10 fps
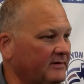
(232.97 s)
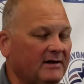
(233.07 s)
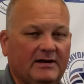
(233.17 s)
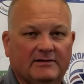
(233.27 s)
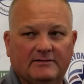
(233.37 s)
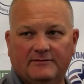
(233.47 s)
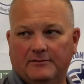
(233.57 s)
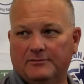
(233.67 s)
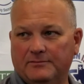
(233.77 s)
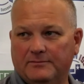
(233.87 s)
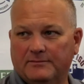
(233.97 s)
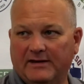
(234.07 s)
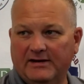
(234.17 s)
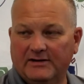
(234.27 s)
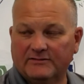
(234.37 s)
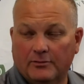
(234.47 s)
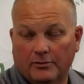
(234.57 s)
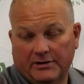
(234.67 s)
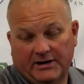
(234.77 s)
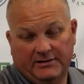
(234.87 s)
They can't, you know, they can't
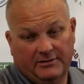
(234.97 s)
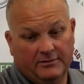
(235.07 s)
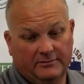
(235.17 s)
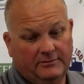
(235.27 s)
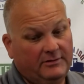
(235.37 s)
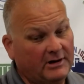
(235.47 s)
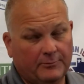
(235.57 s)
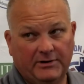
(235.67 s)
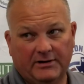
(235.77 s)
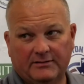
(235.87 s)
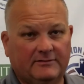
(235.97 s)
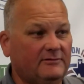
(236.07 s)
score. You got to win.